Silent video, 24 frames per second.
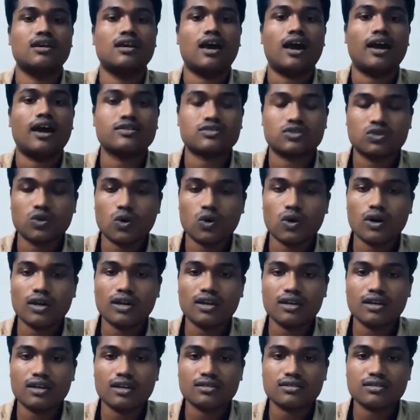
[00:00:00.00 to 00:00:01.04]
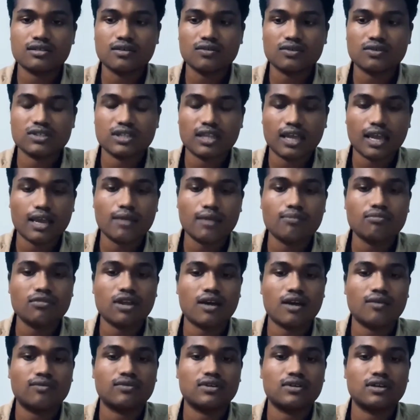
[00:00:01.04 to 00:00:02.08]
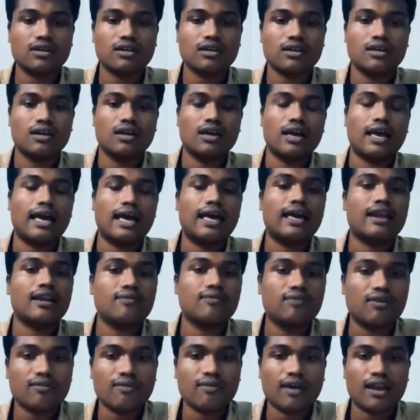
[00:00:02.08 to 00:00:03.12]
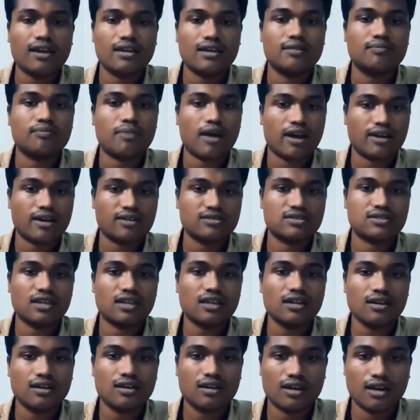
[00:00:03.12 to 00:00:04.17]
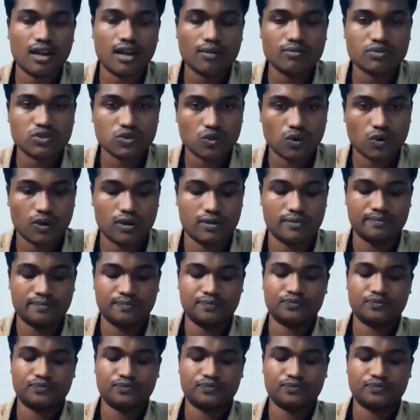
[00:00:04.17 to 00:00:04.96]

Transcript: and Sohan industry was named after a river valley in Pakistan named Sohan.